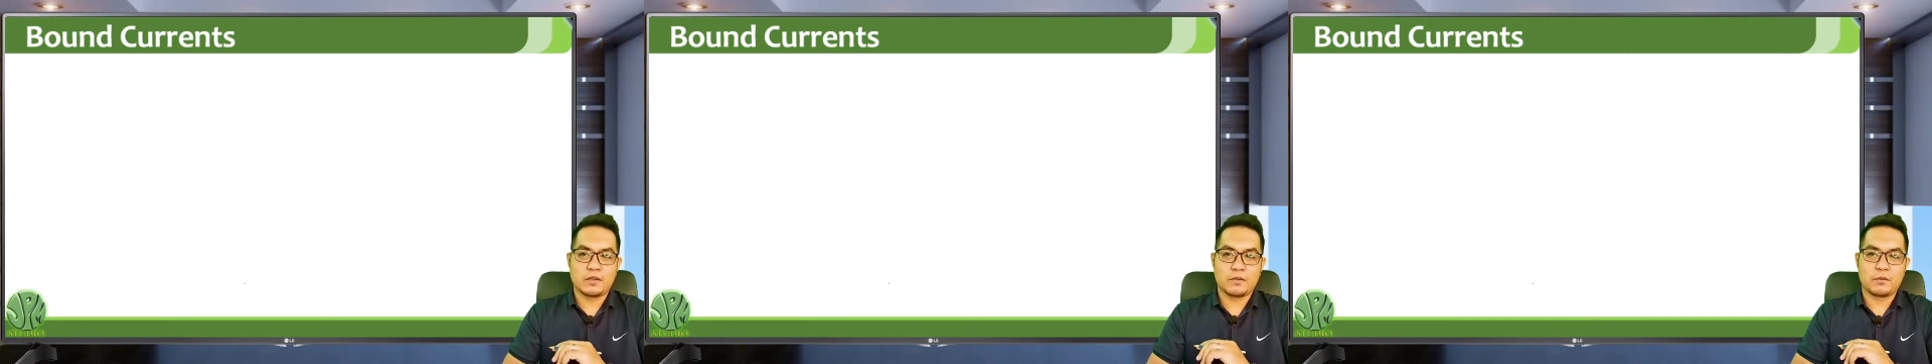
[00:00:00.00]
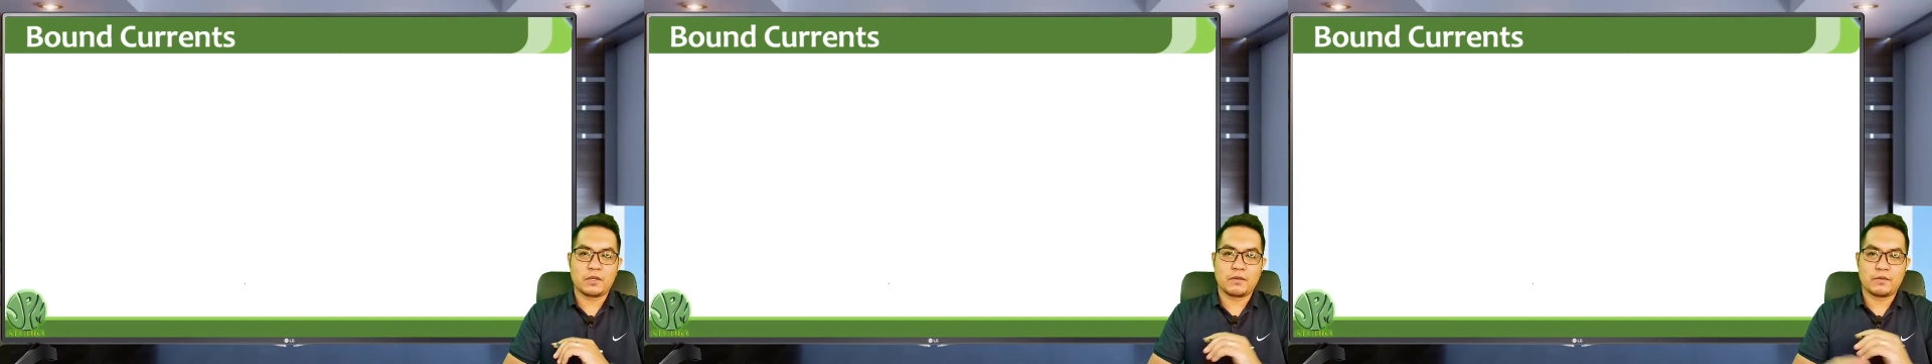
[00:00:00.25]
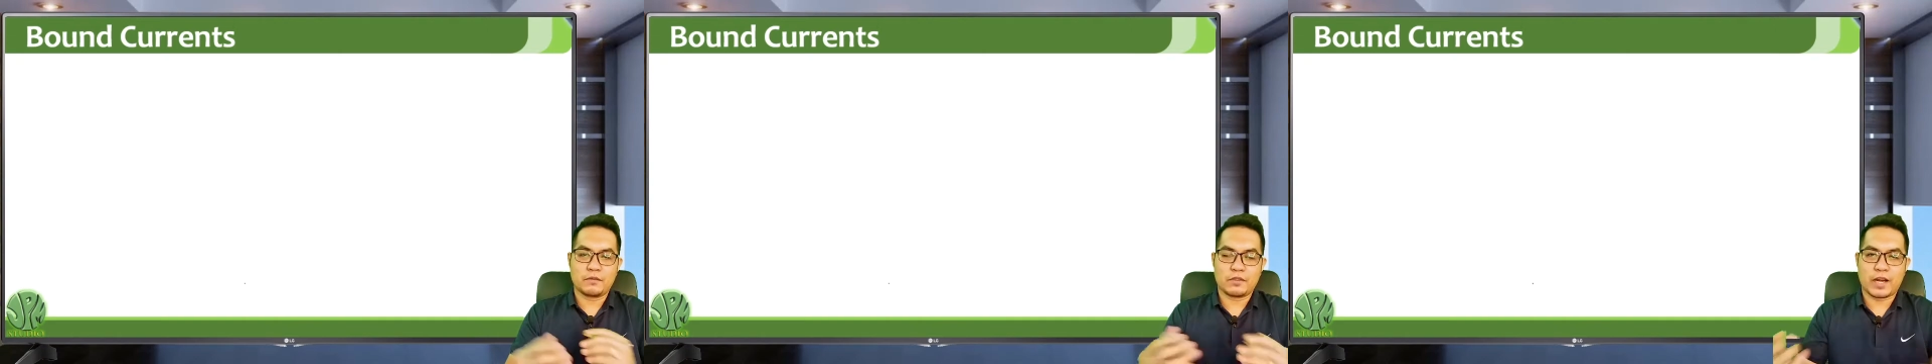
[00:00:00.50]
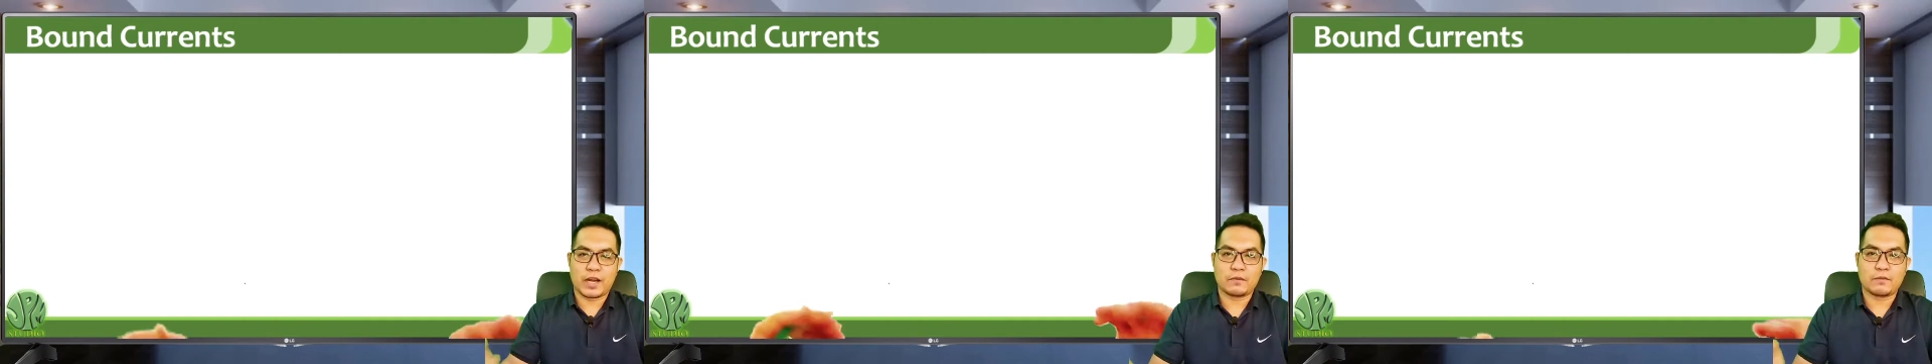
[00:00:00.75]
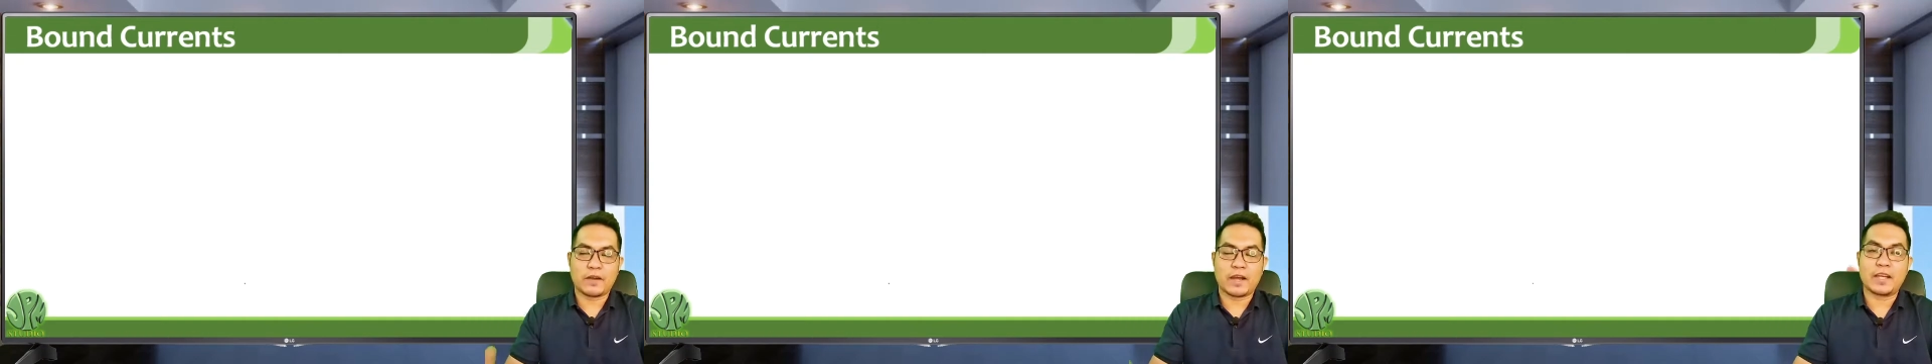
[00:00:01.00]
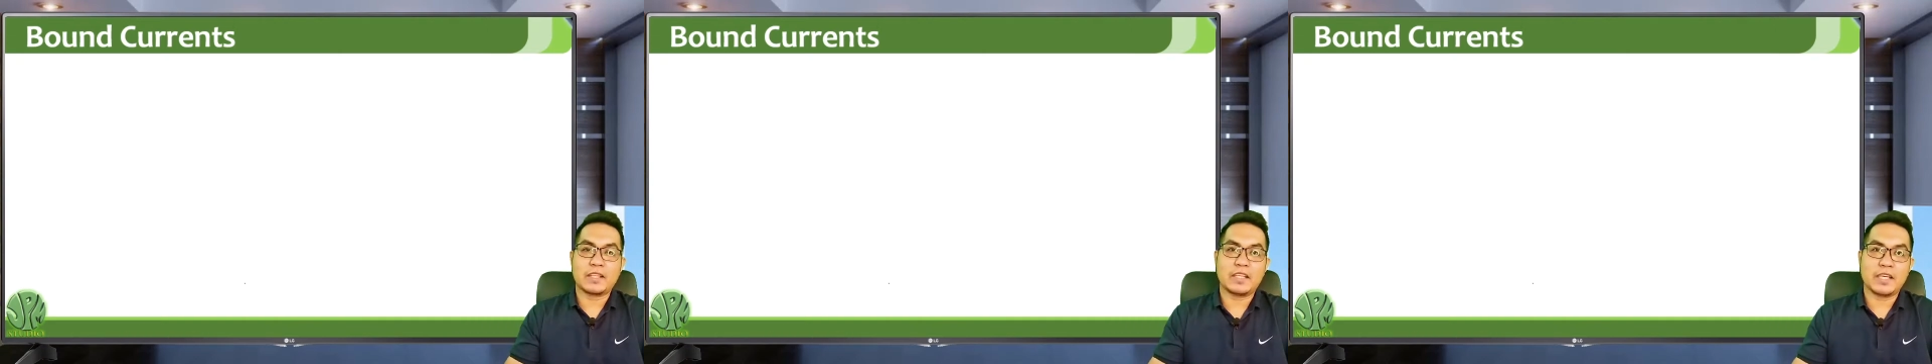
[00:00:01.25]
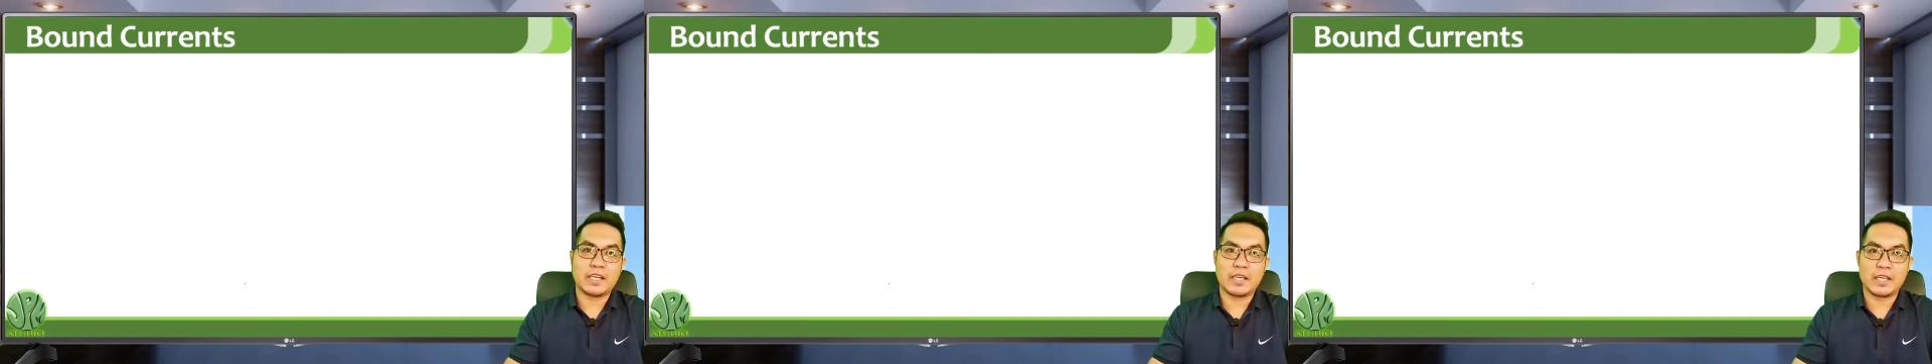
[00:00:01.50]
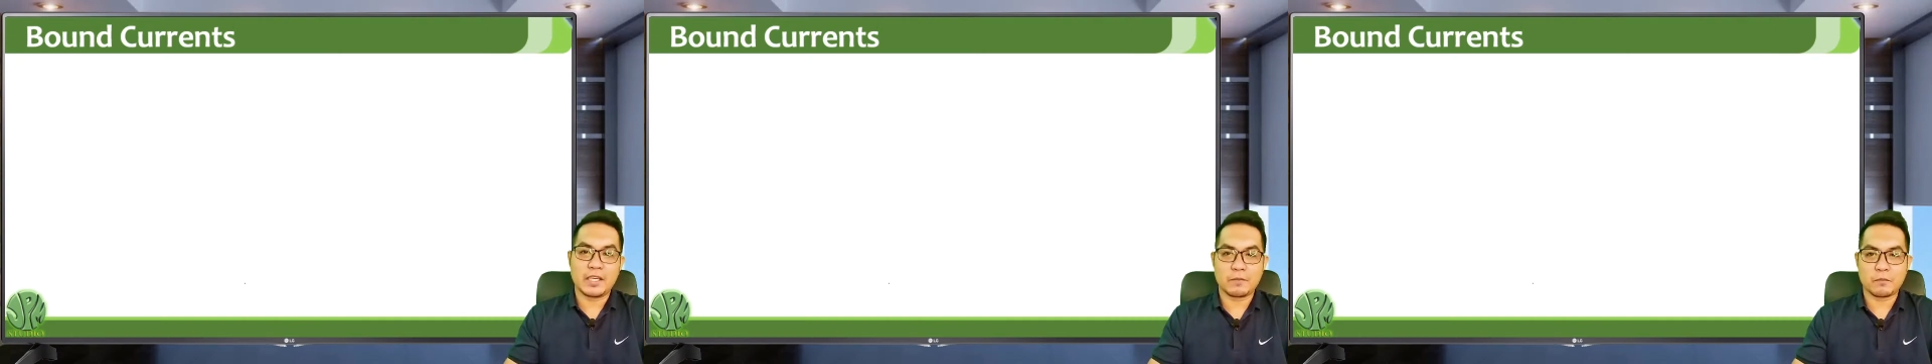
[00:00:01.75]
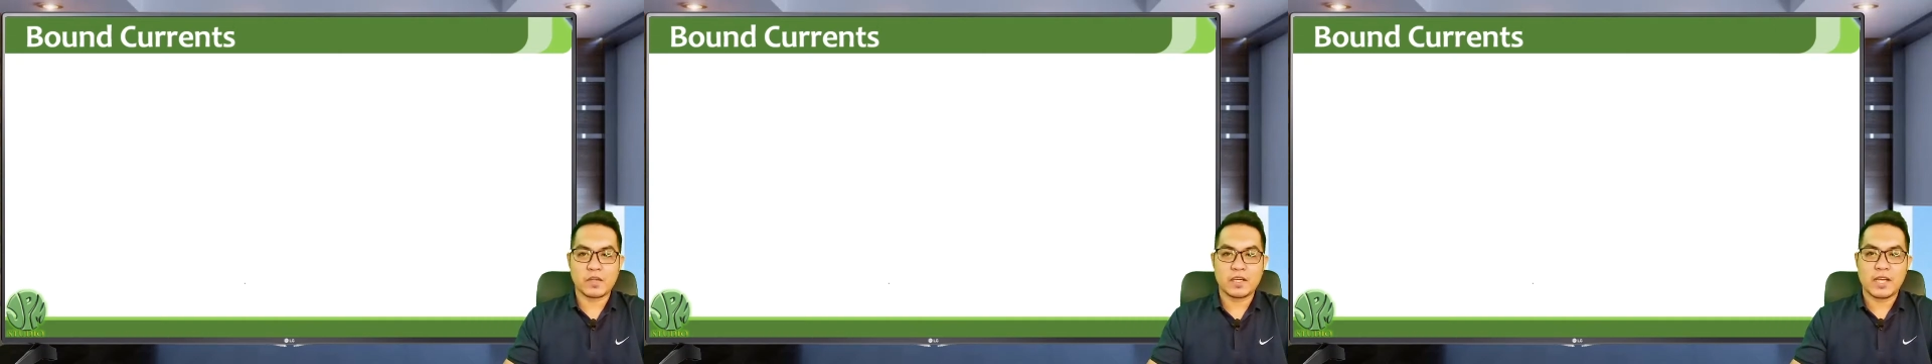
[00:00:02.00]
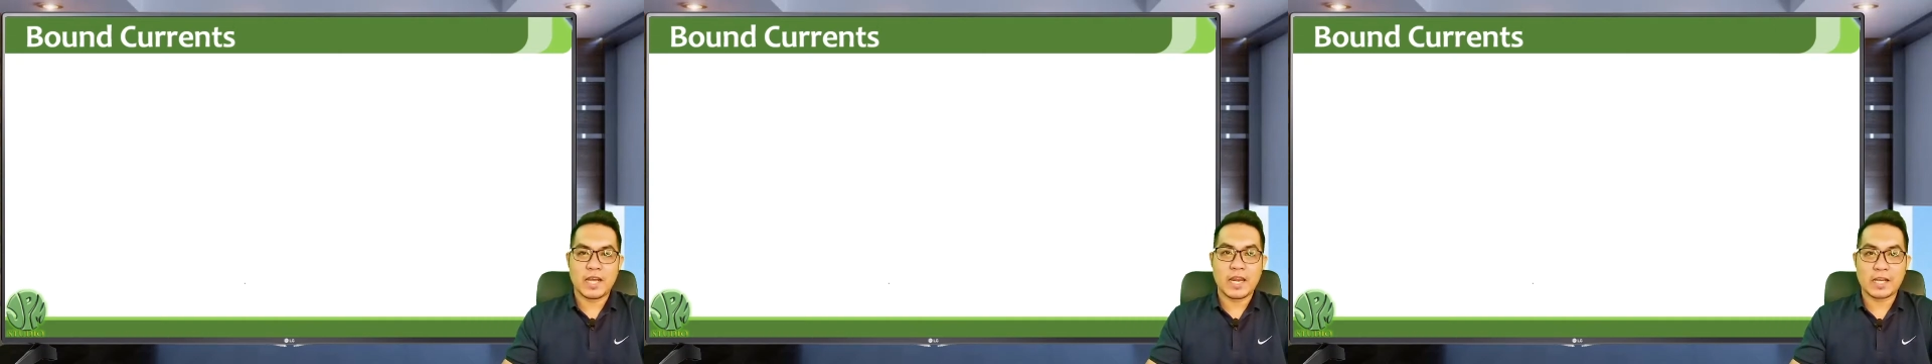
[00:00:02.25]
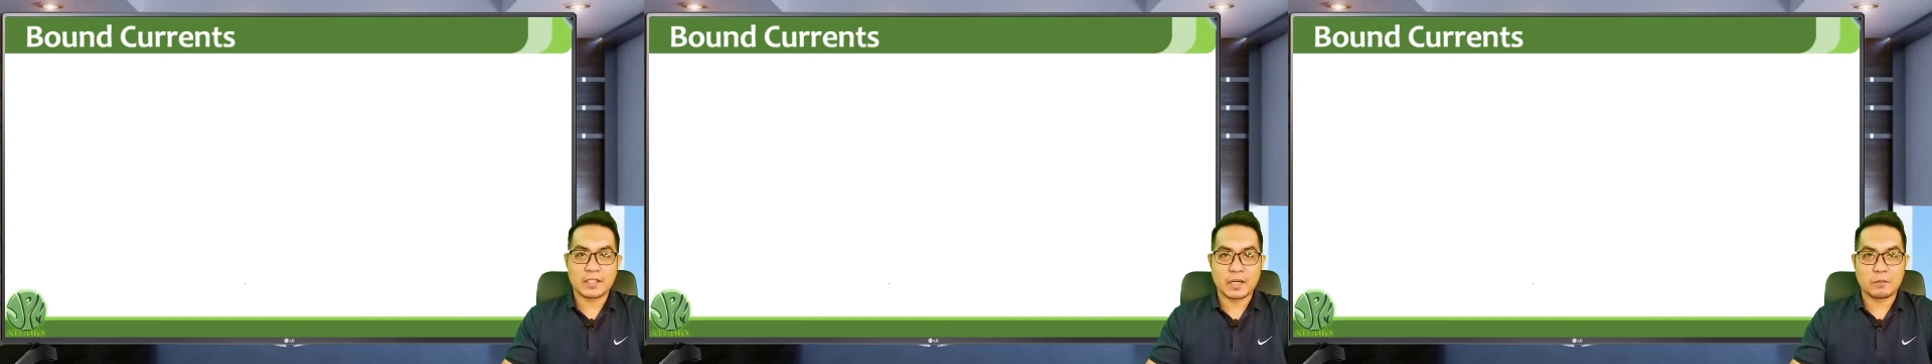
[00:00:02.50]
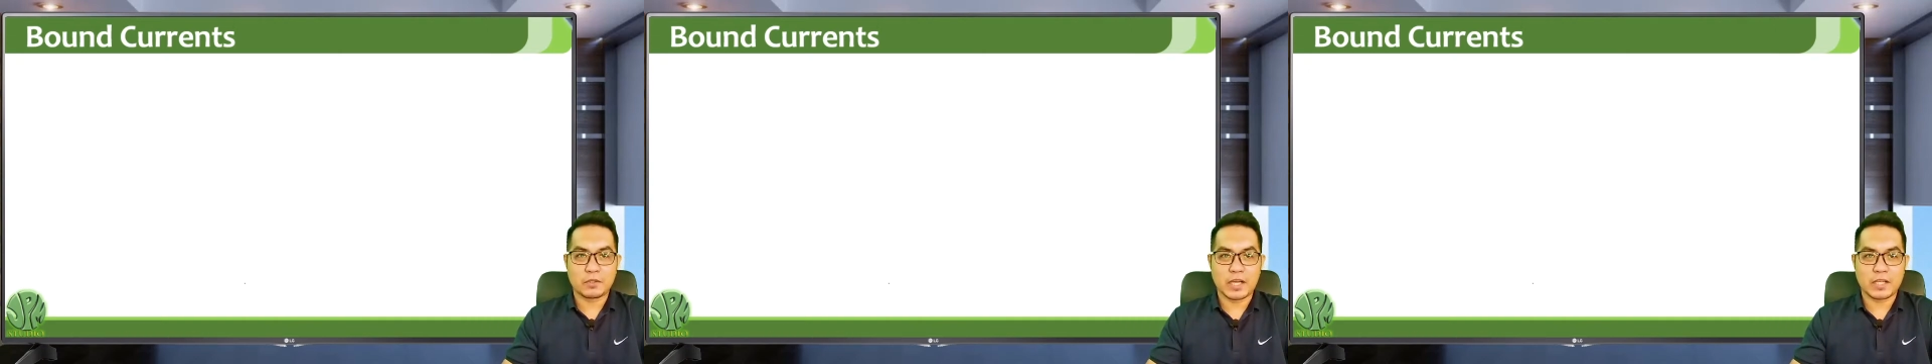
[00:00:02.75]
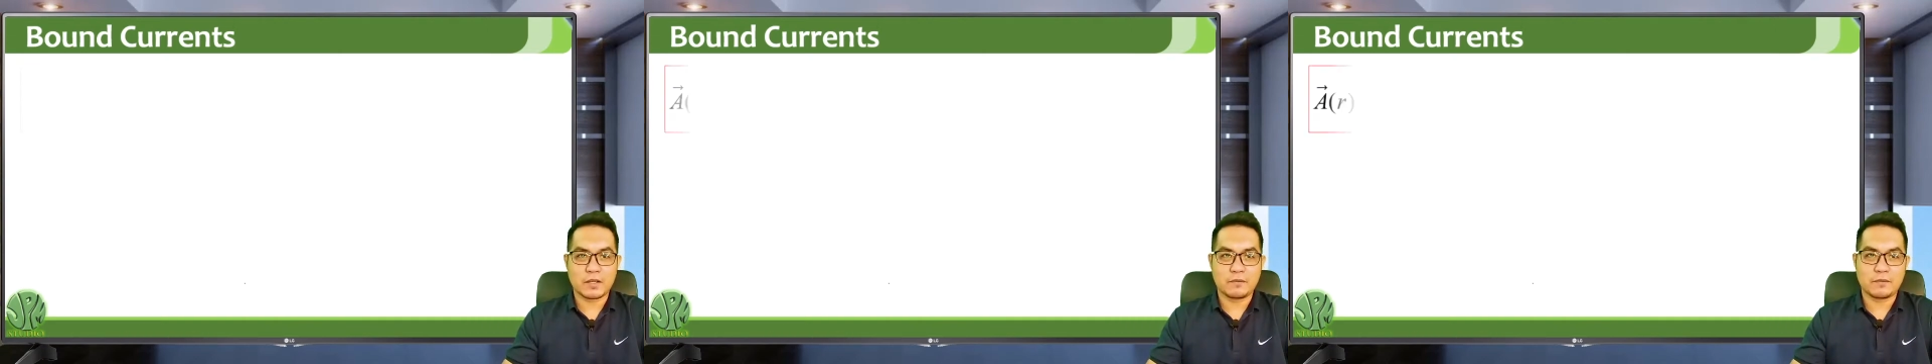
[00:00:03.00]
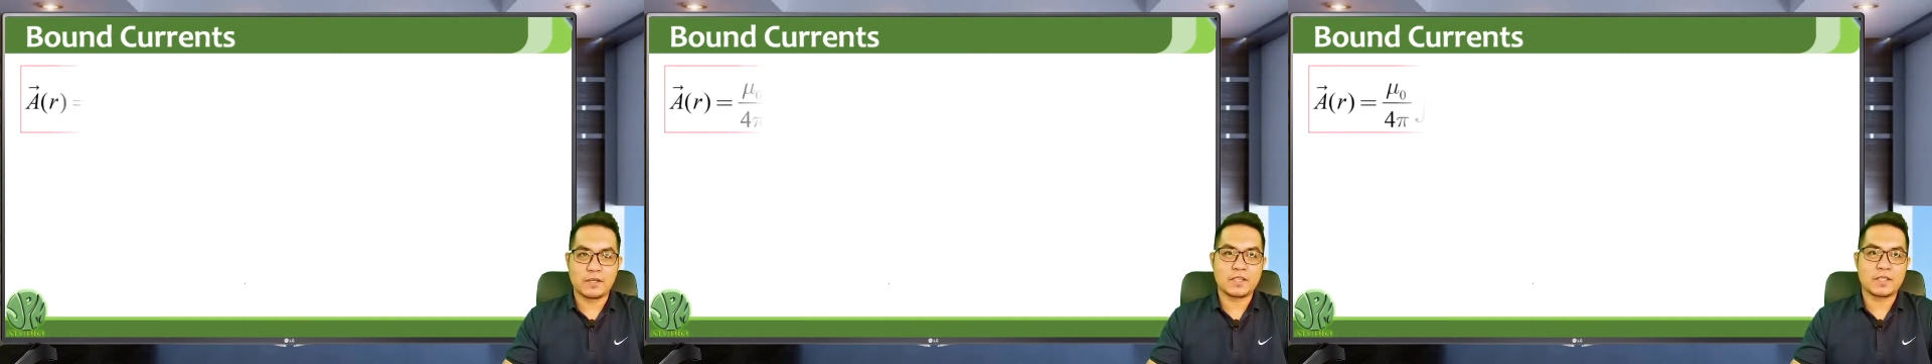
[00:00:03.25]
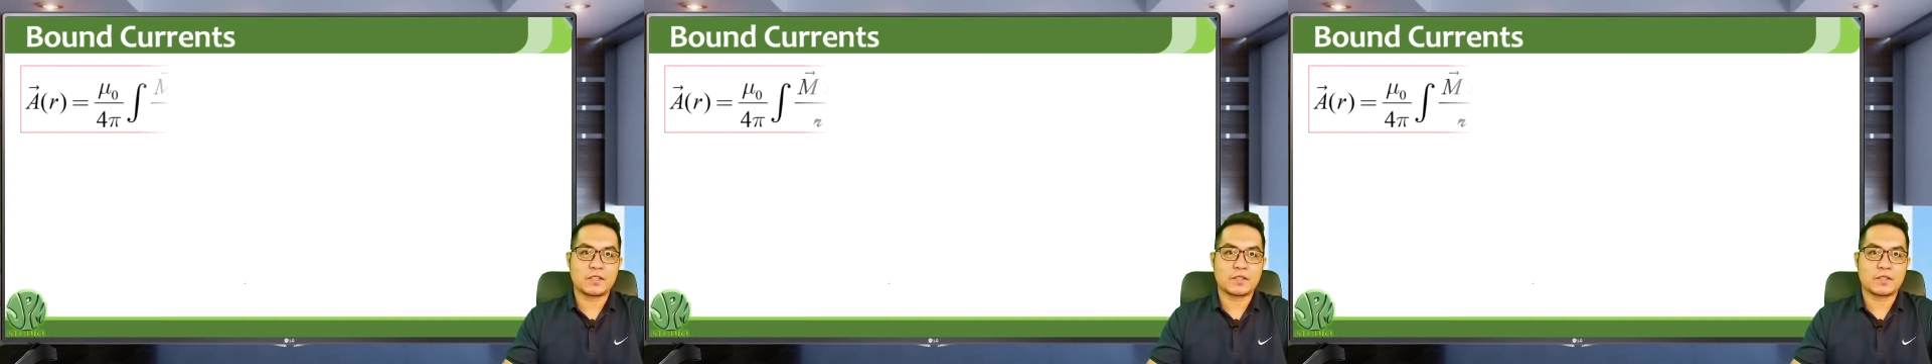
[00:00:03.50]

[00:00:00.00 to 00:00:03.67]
We try to find the electric potential first.